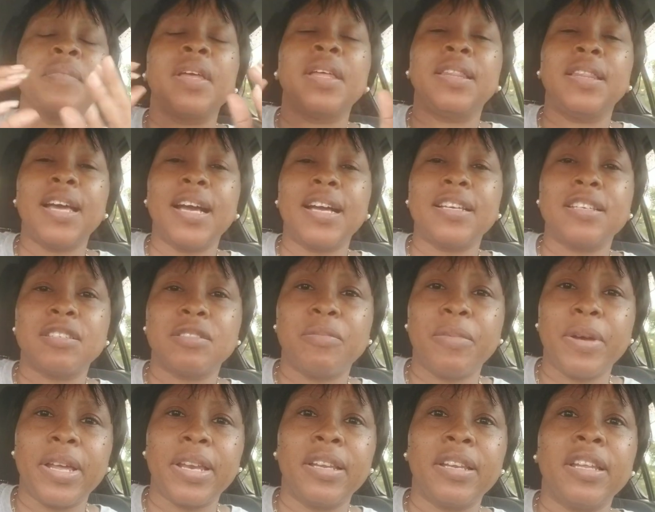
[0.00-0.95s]
that is
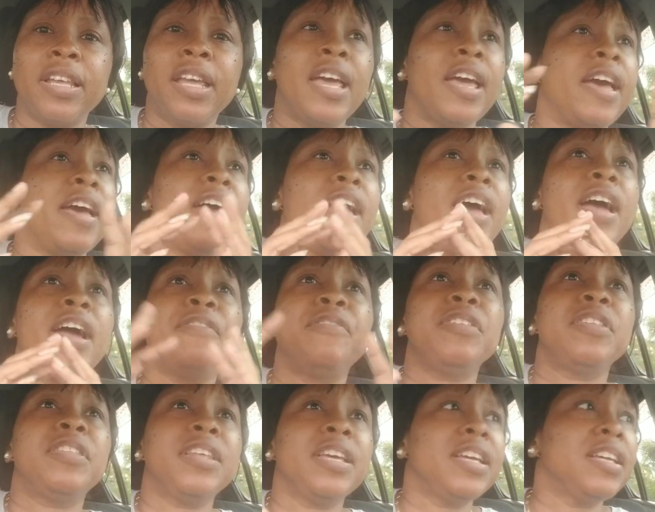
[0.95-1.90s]
when
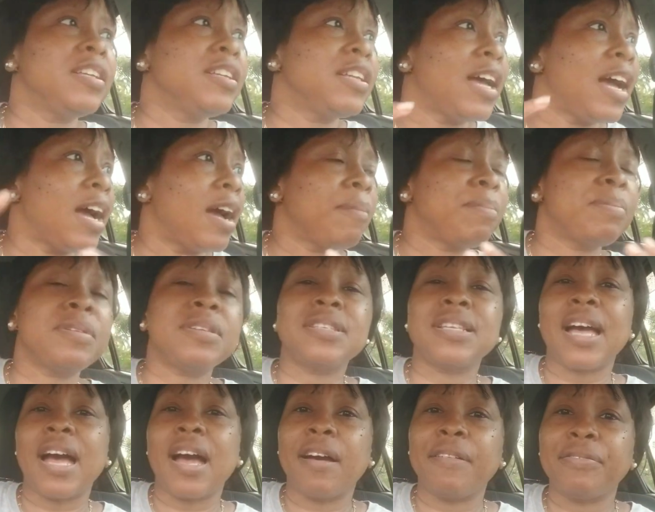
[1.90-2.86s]
everything that happens
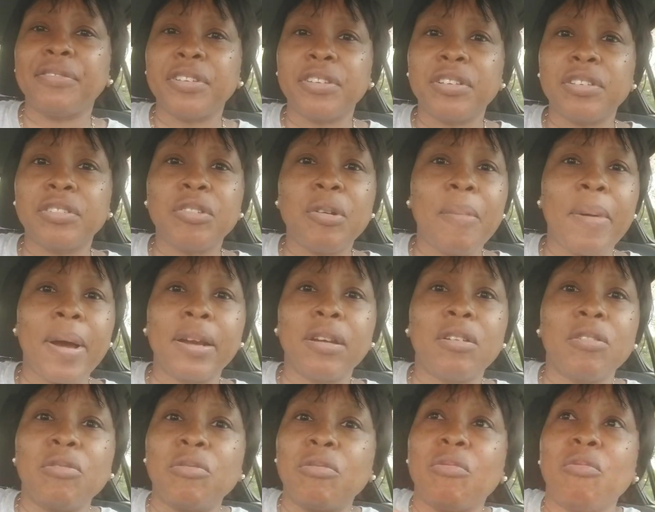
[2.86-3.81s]
after, no
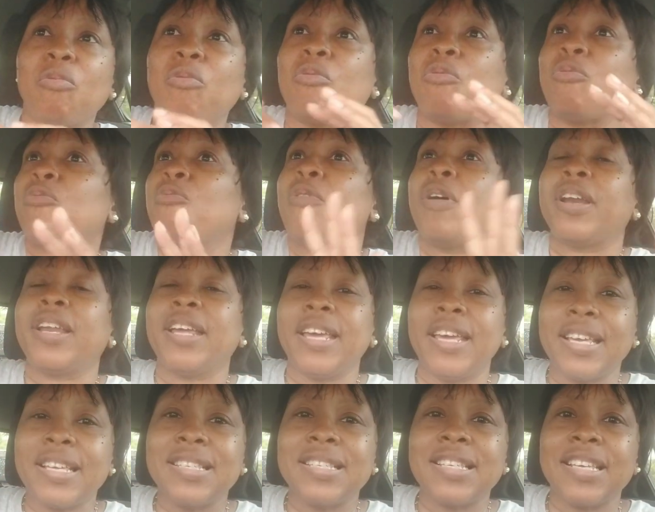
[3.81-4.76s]
matter what it
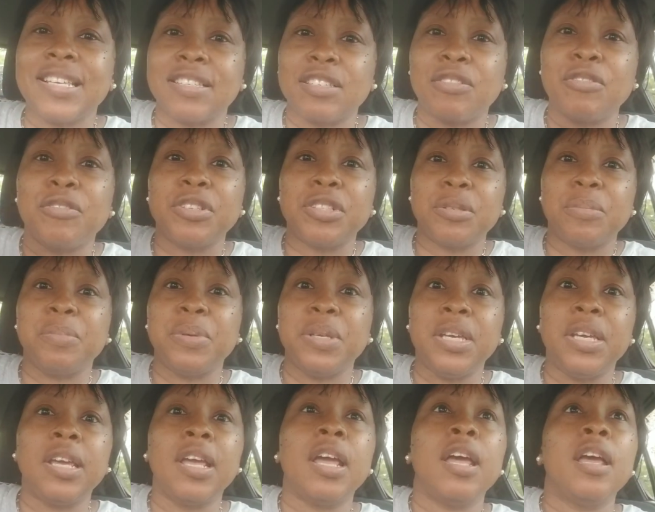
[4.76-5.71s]
is going to
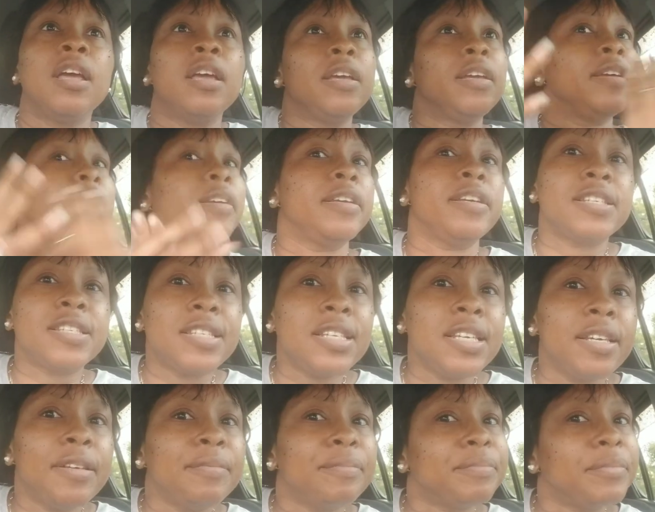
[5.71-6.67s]
be, you
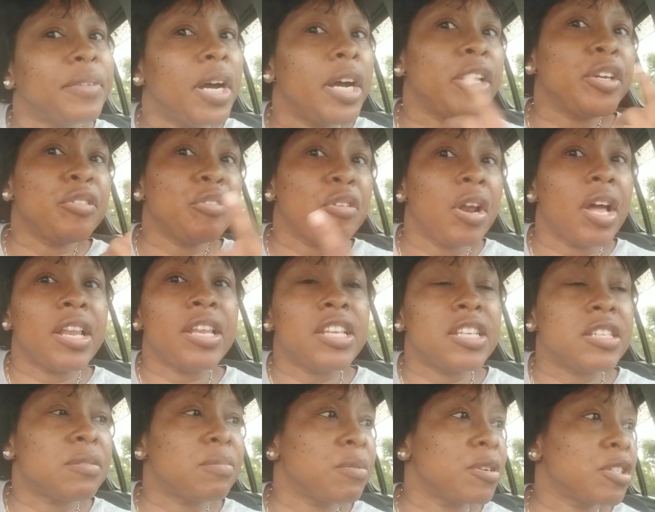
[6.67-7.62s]
see, I know that
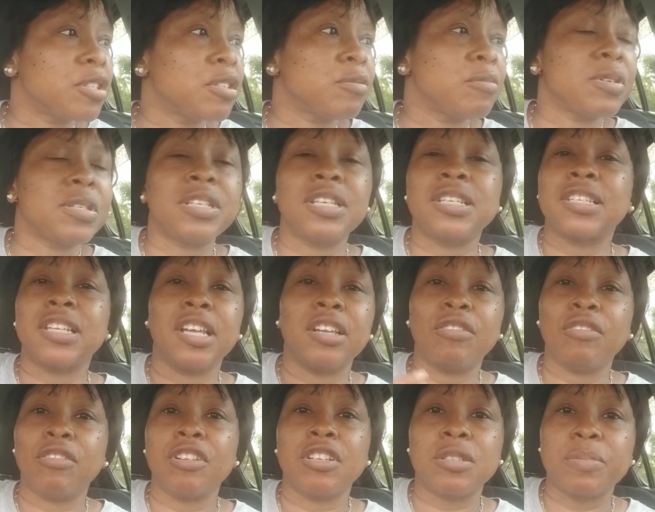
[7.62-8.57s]
this person was this and I
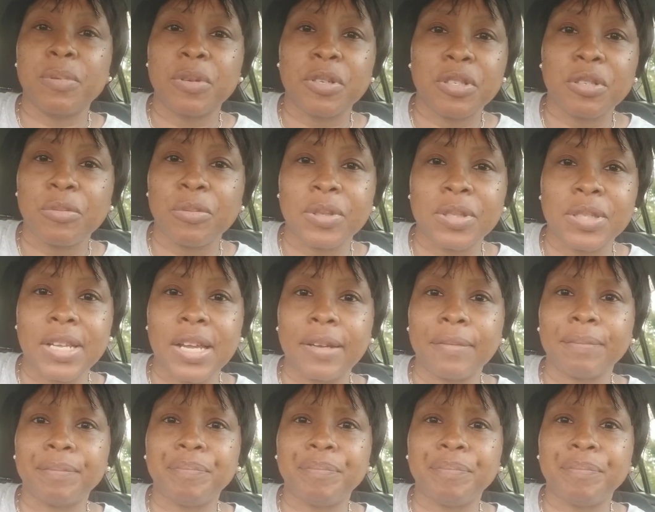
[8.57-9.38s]
know this person was that.